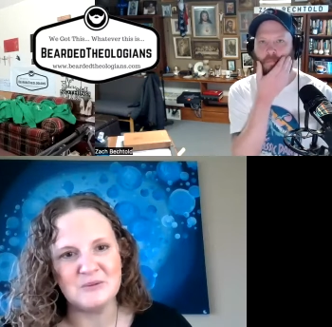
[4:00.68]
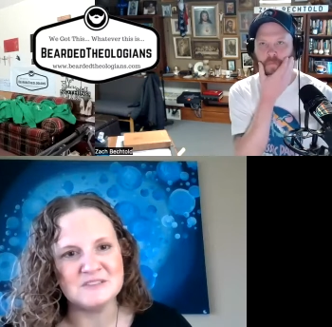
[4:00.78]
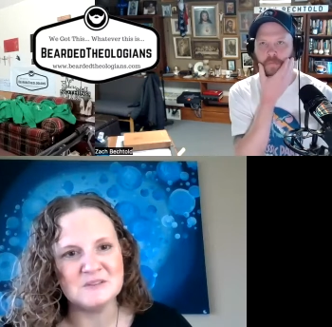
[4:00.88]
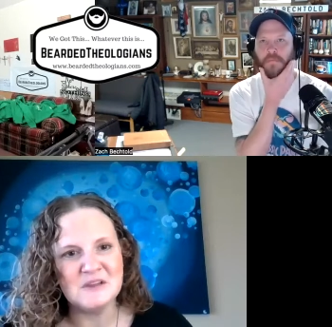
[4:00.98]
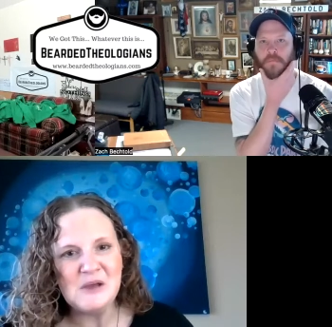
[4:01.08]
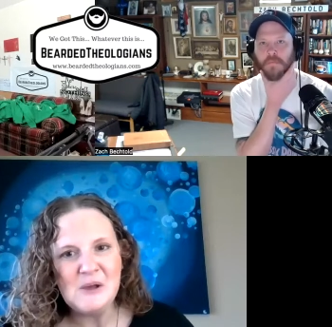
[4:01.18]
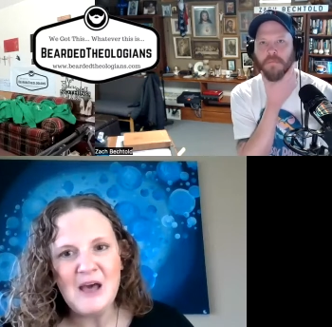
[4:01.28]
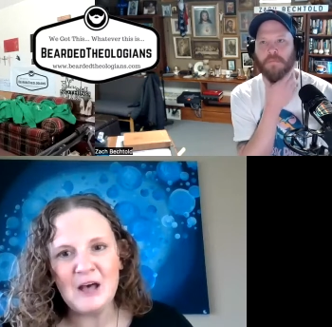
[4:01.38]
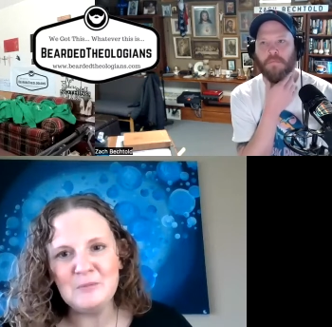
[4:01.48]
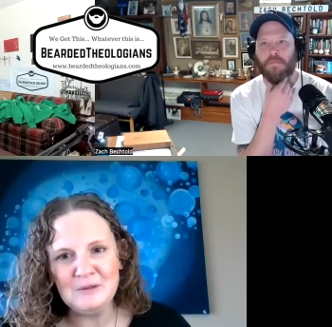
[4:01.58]
Speaker 1: was
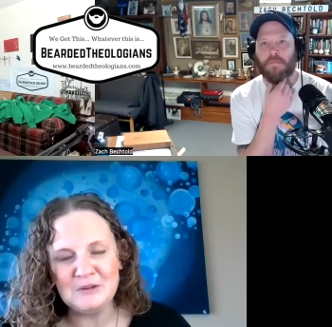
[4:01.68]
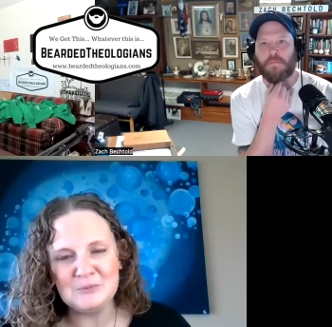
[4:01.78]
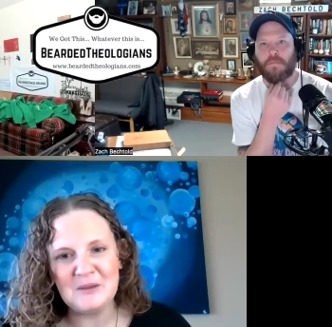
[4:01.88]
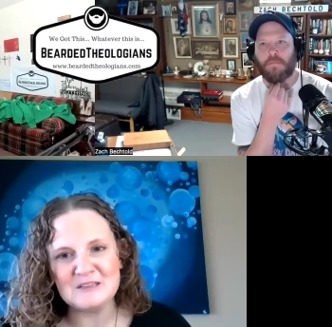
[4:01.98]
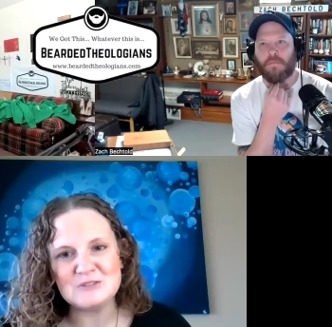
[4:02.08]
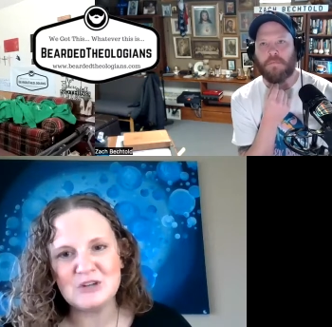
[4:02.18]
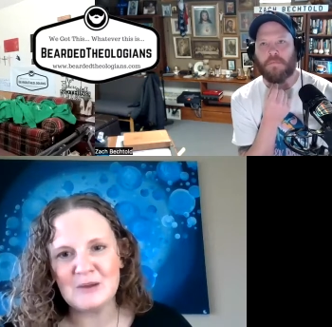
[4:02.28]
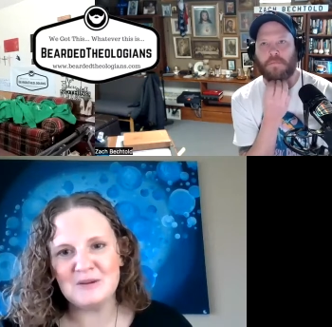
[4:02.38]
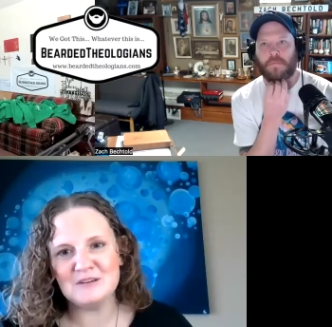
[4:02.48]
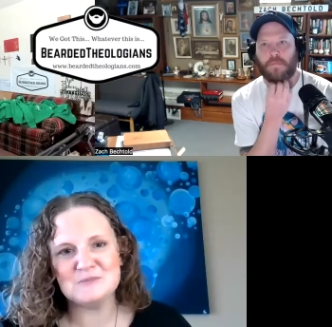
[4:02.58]
helping pick
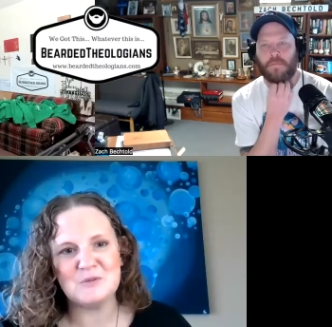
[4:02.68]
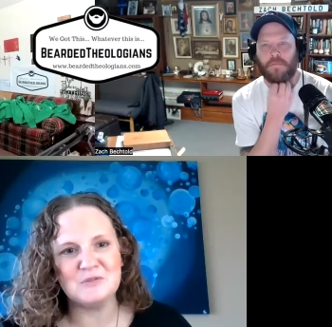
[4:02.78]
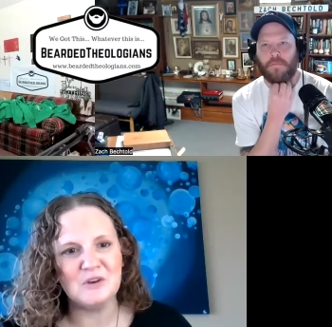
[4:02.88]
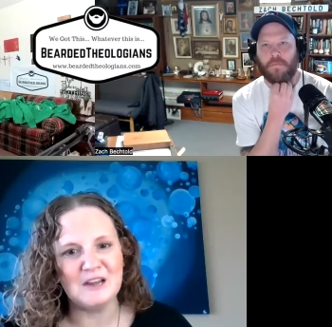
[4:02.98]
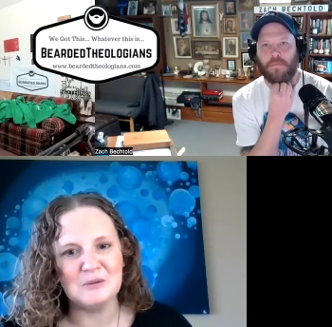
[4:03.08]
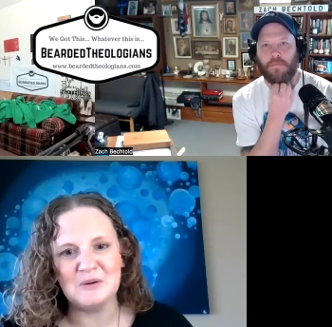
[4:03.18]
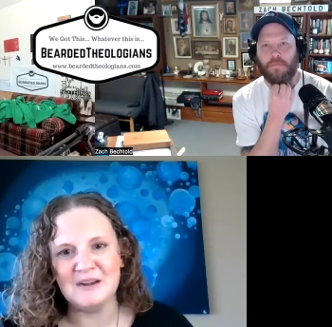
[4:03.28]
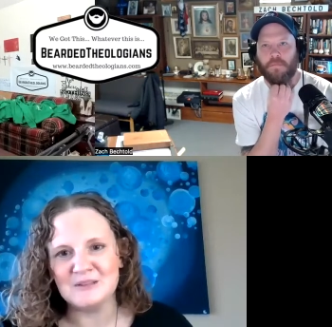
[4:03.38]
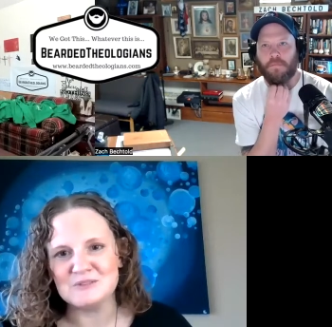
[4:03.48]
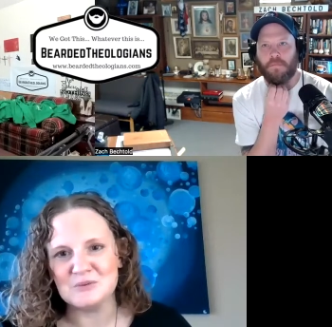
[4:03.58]
strawberries before I could
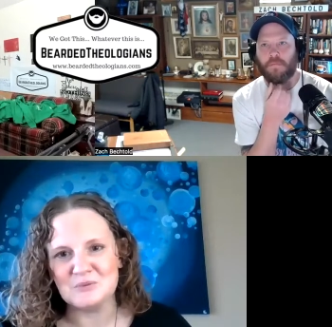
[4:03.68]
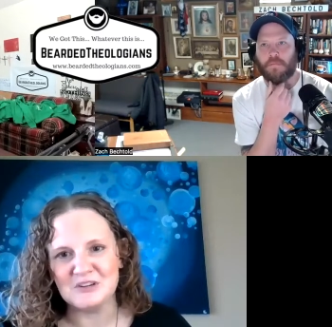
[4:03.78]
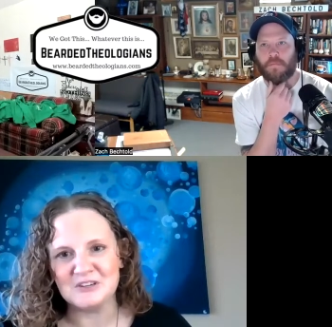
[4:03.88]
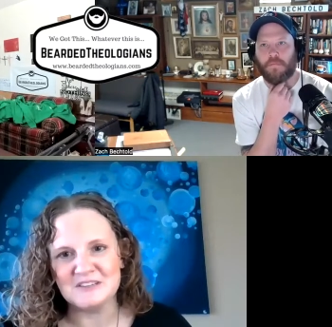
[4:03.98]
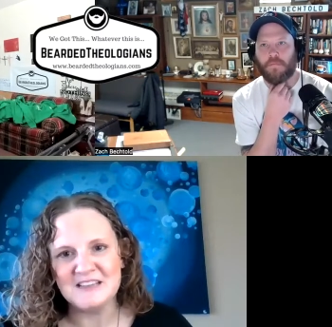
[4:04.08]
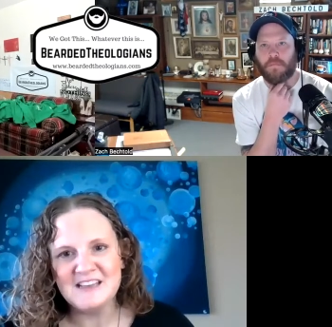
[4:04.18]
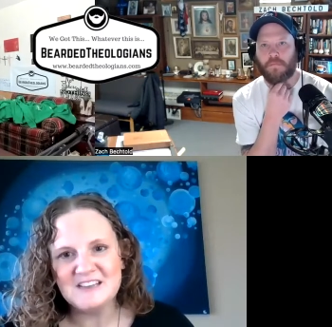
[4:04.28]
pronounce the word.